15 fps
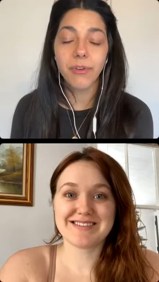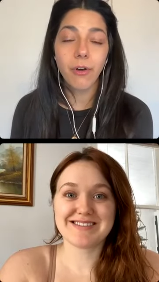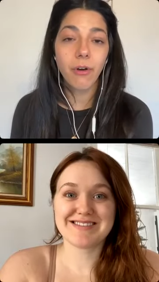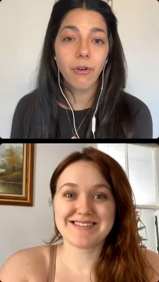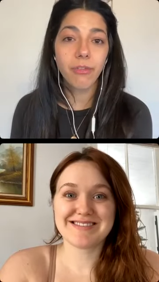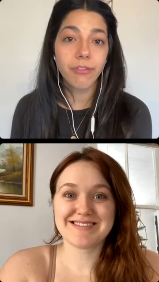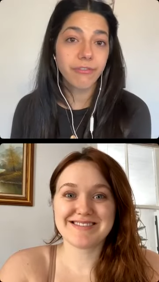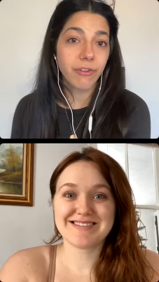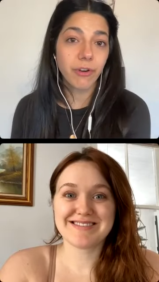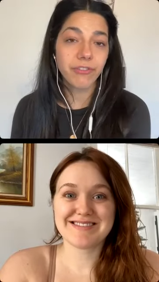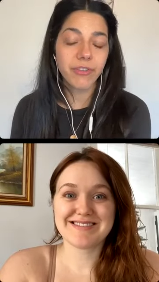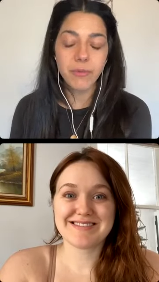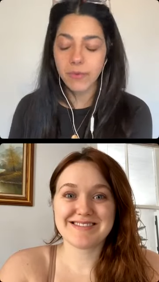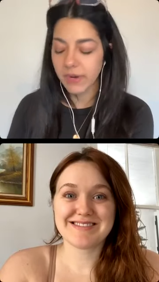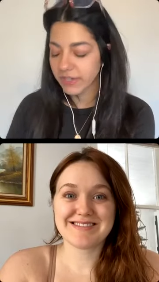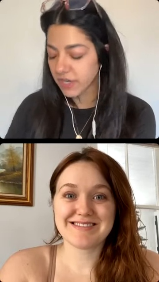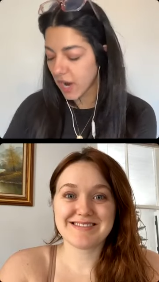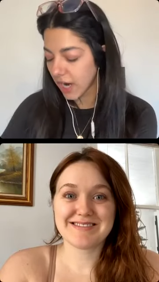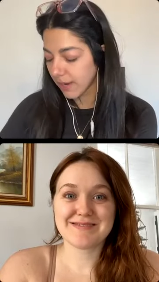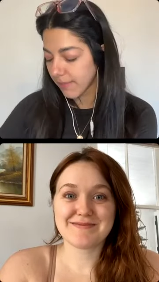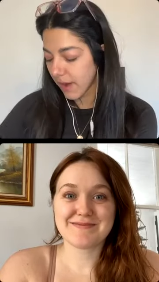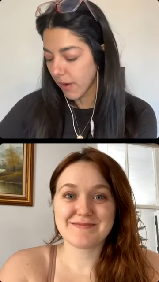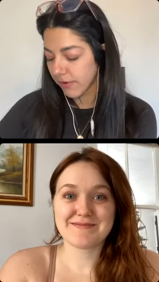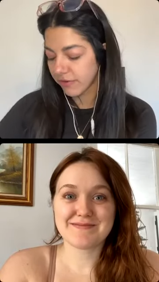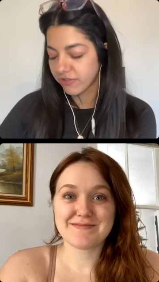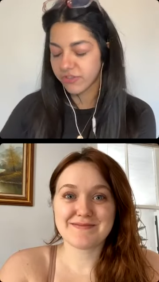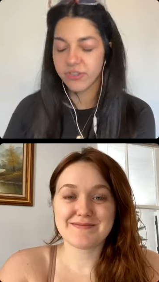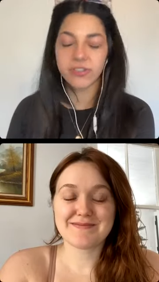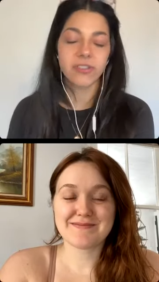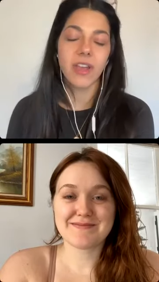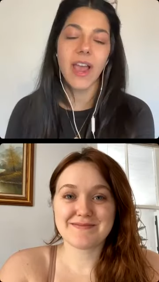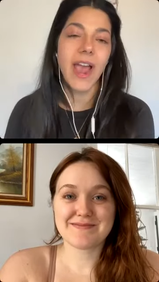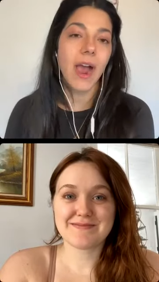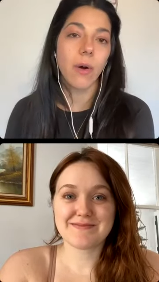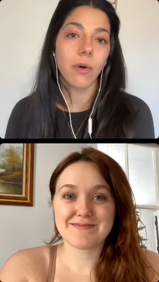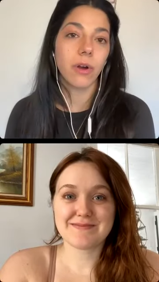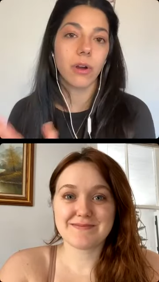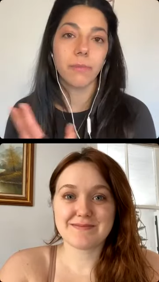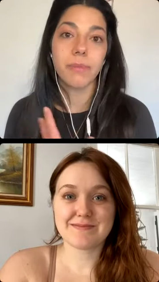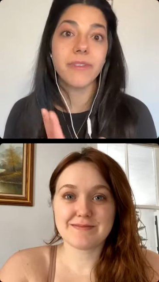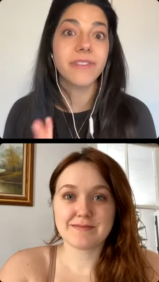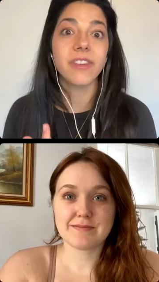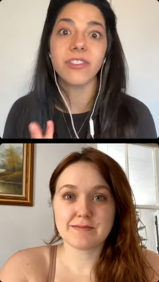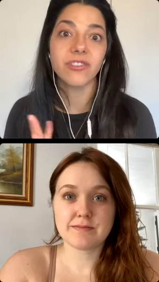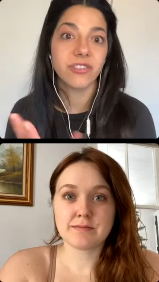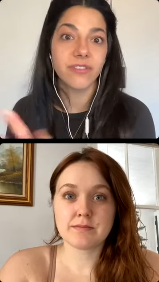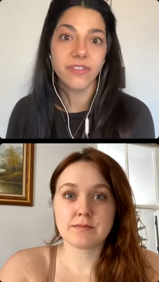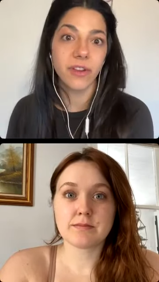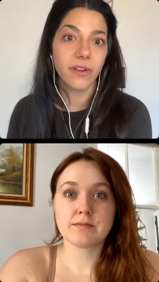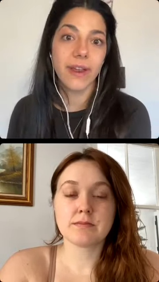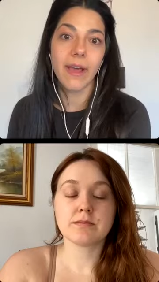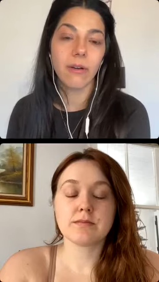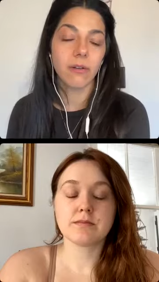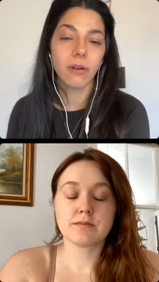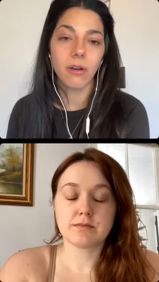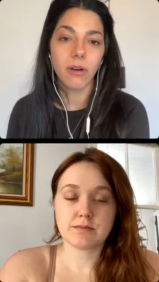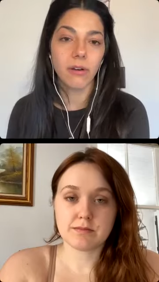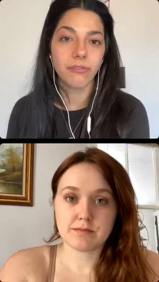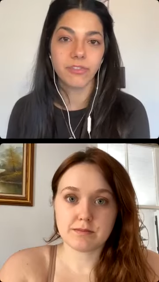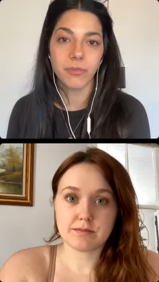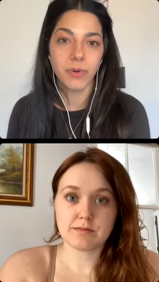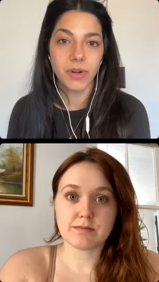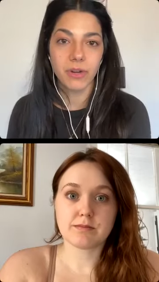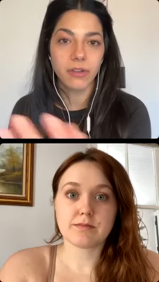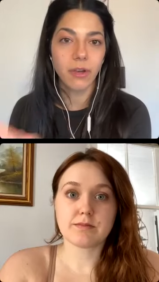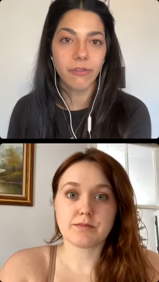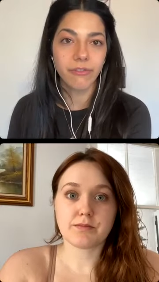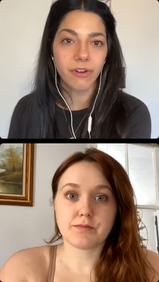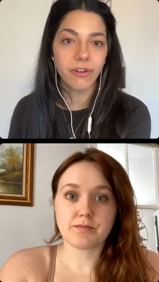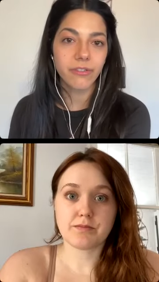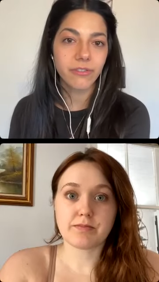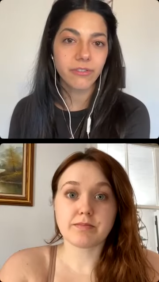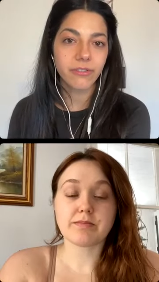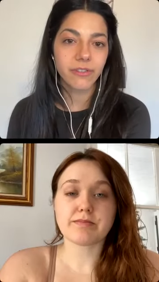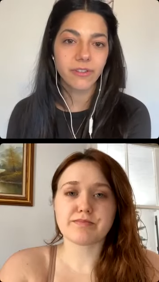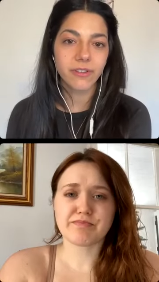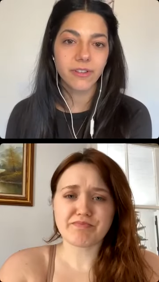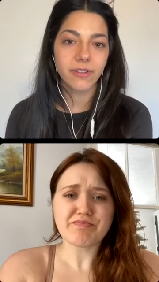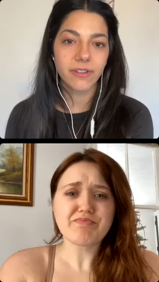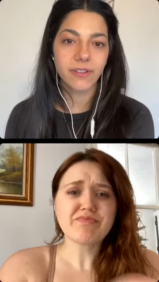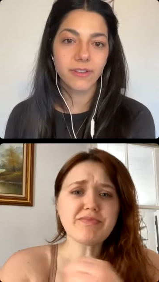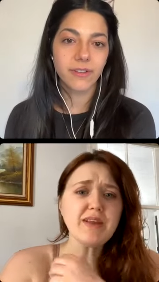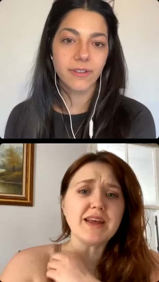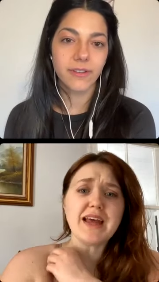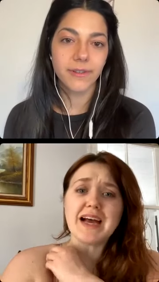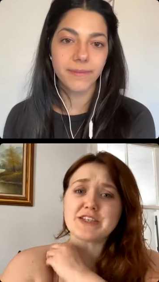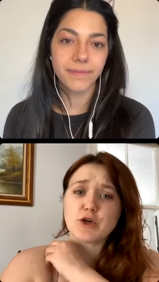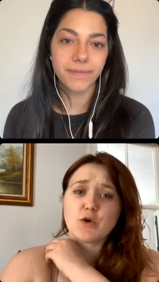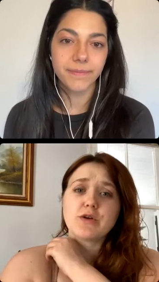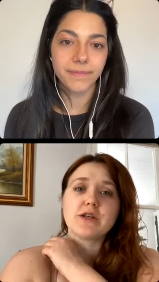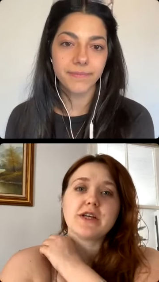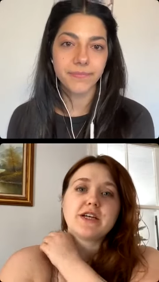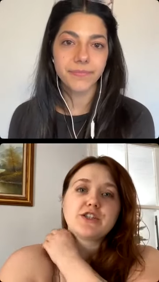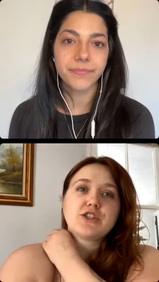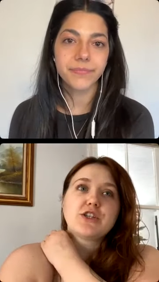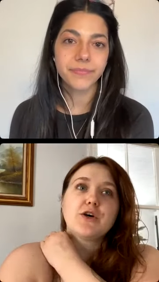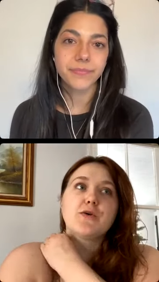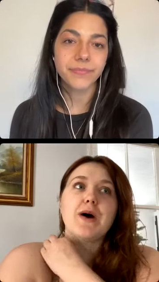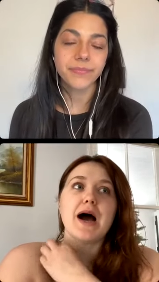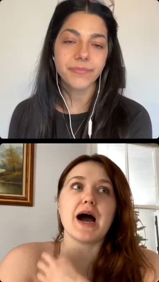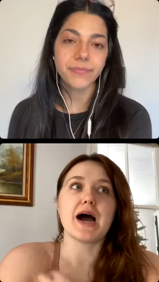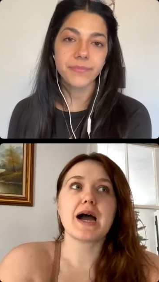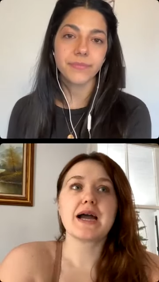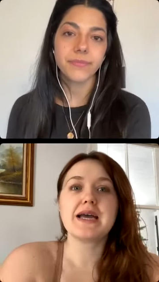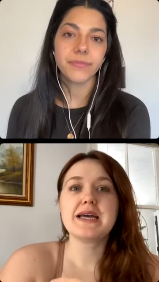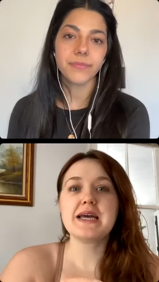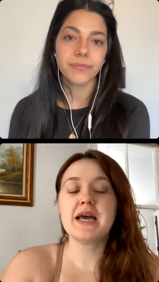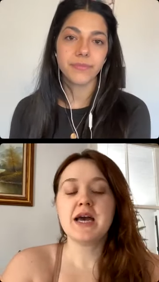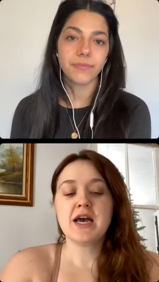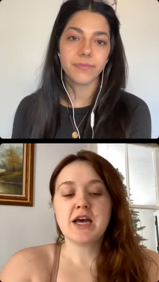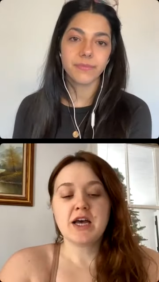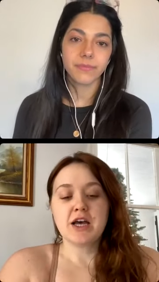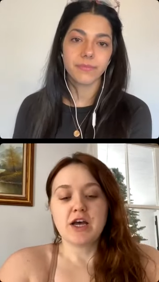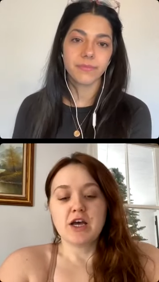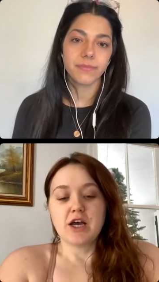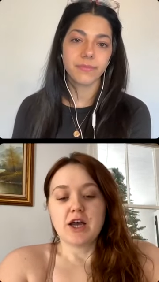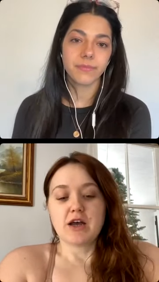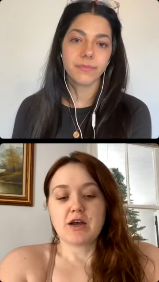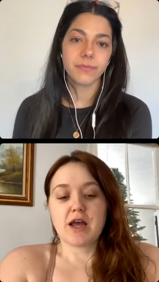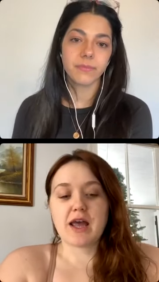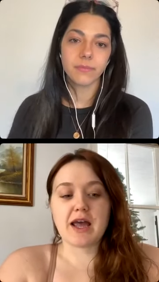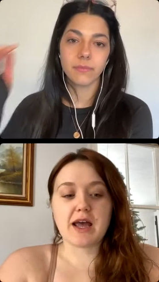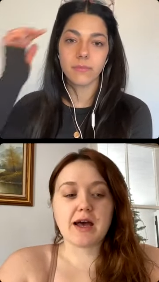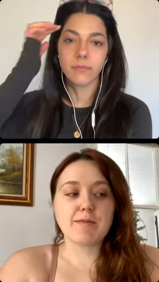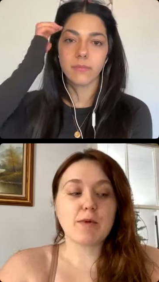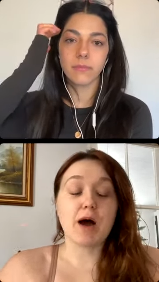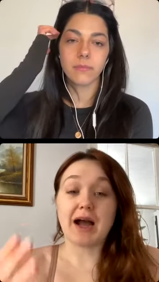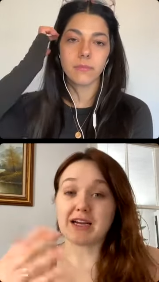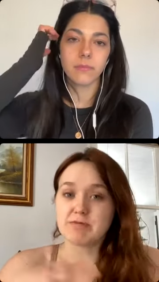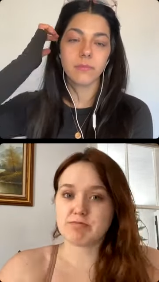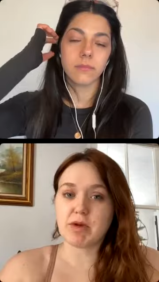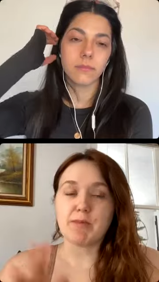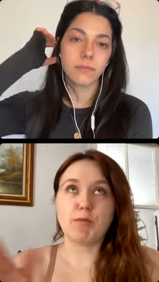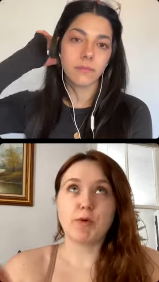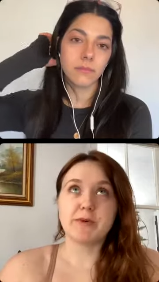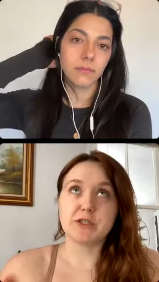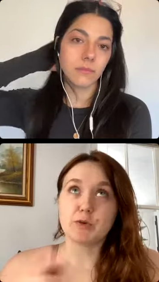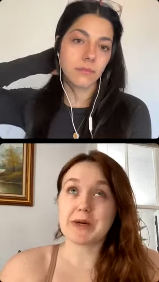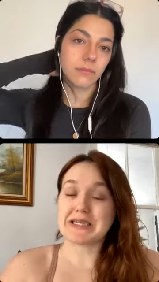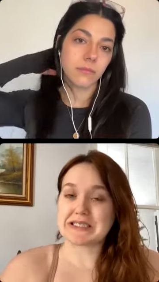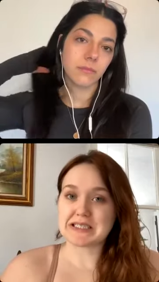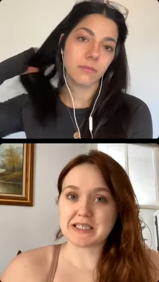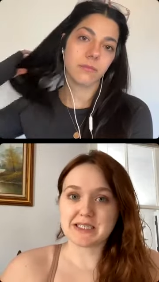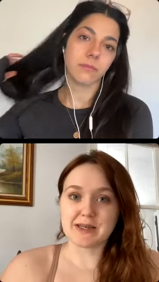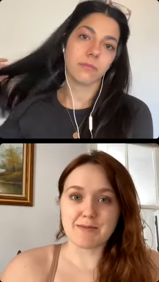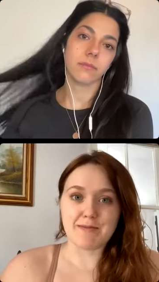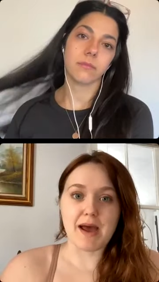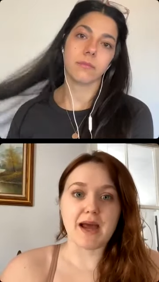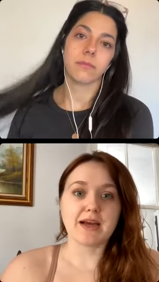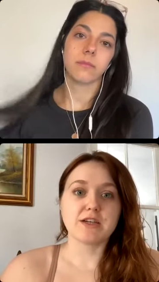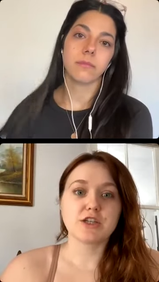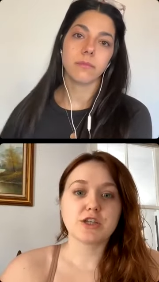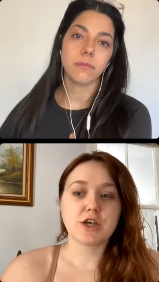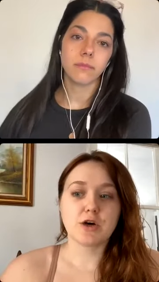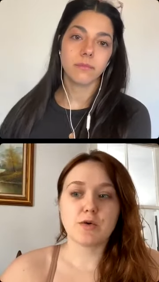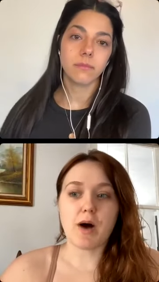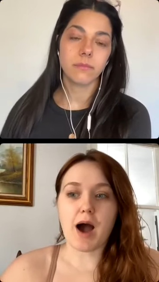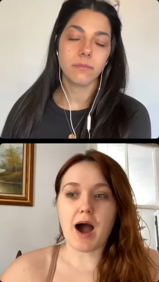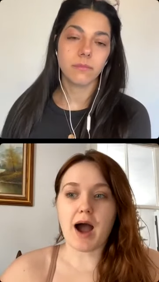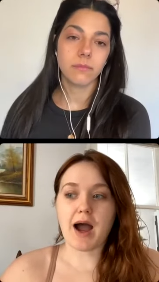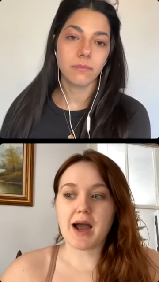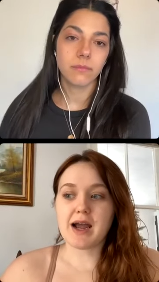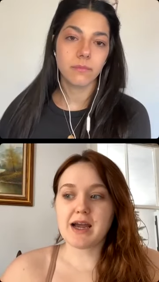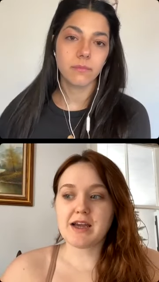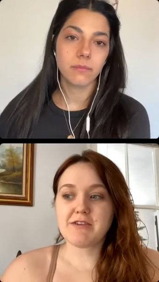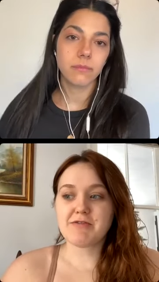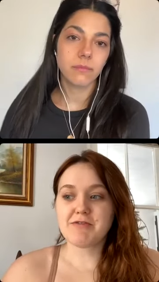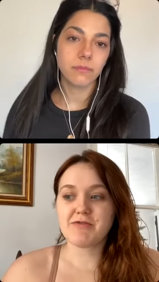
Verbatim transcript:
Speaker 1: so the first thing I want to talk about is just our positions on alcohol. Do you want to go first? Yeah,
Speaker 2: totally. So, so I am, I will be 26 in May. So I